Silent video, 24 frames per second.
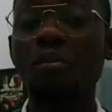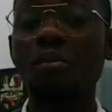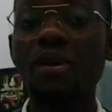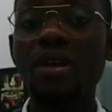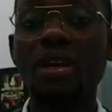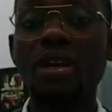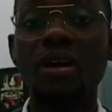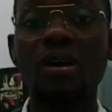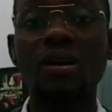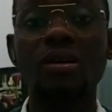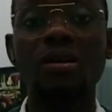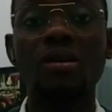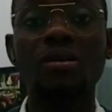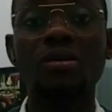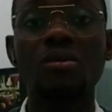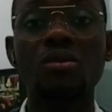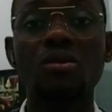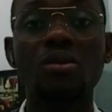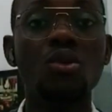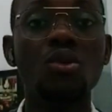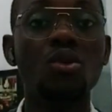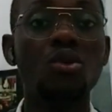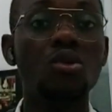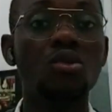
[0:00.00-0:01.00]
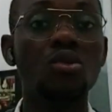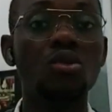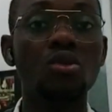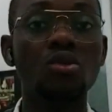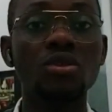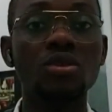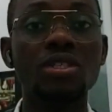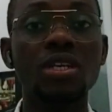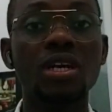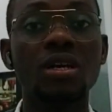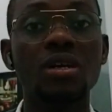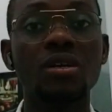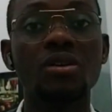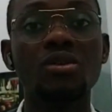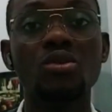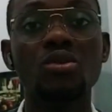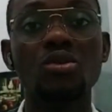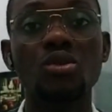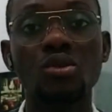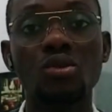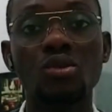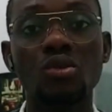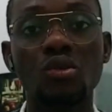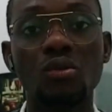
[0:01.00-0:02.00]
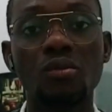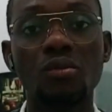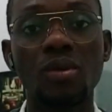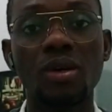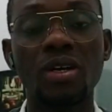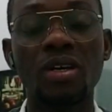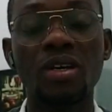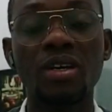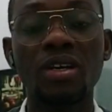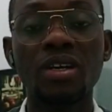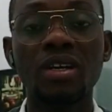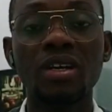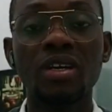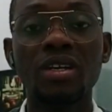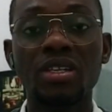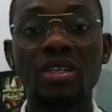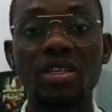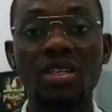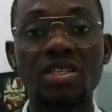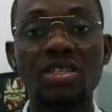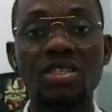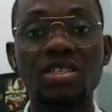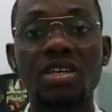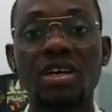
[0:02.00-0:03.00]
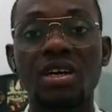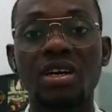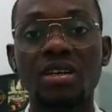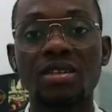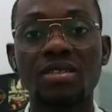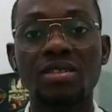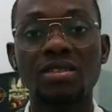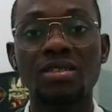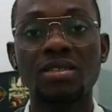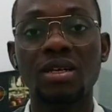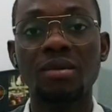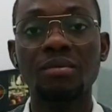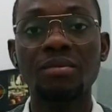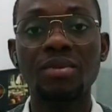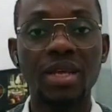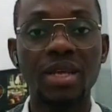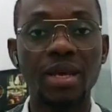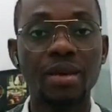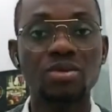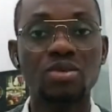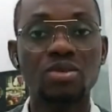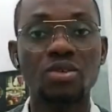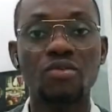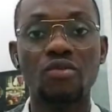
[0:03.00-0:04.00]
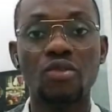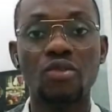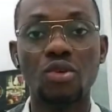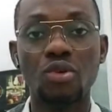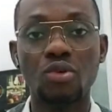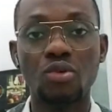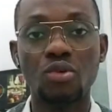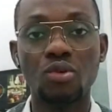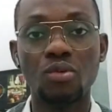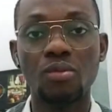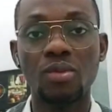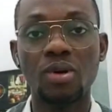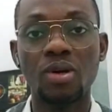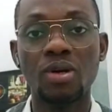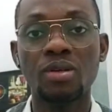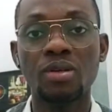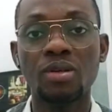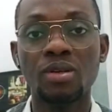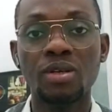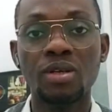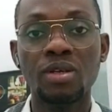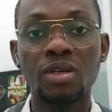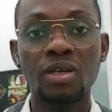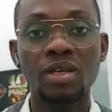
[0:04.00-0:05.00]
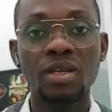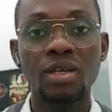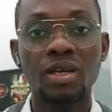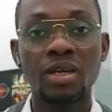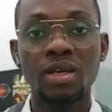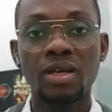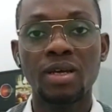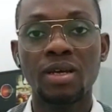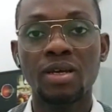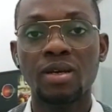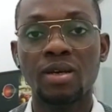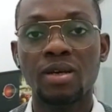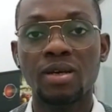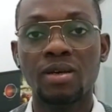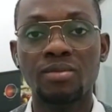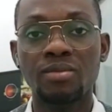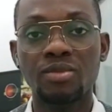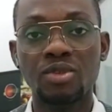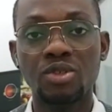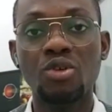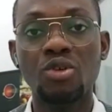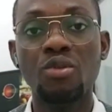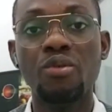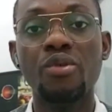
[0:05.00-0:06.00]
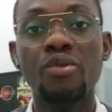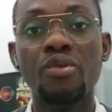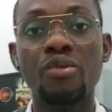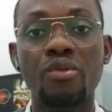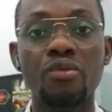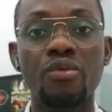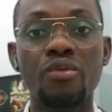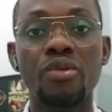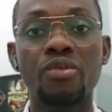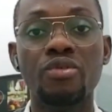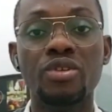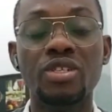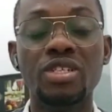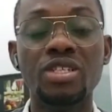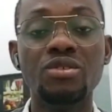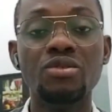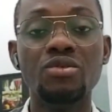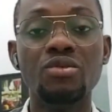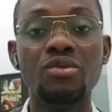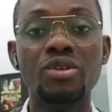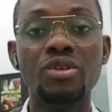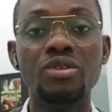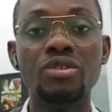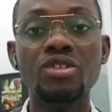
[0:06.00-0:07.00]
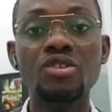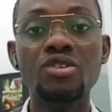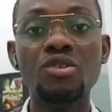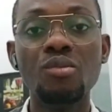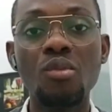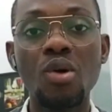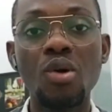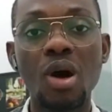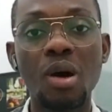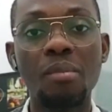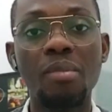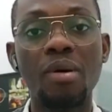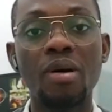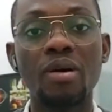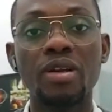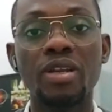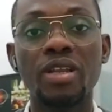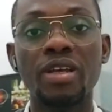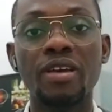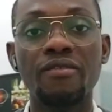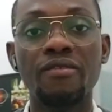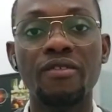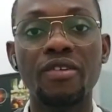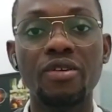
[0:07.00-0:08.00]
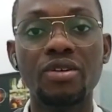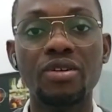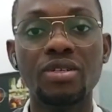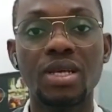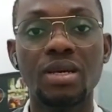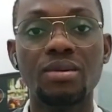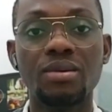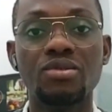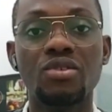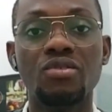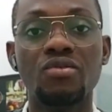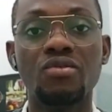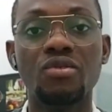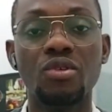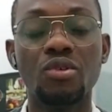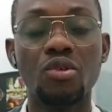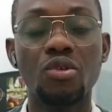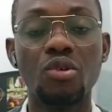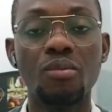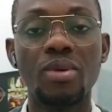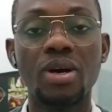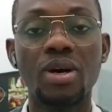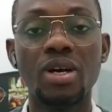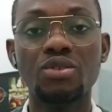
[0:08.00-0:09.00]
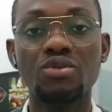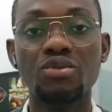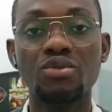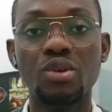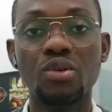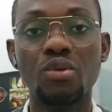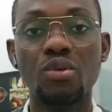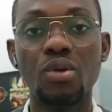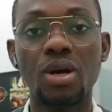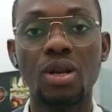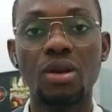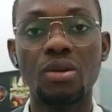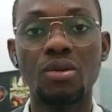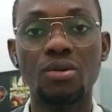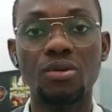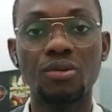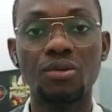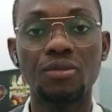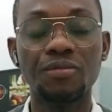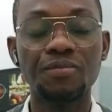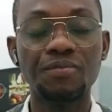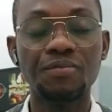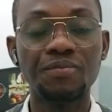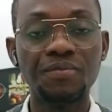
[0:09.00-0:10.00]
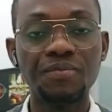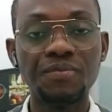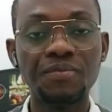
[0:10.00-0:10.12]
open angle or close angle glaucoma. These are some types of glaucoma. I'm sure we will do more about the various types of glaucoma as we go along.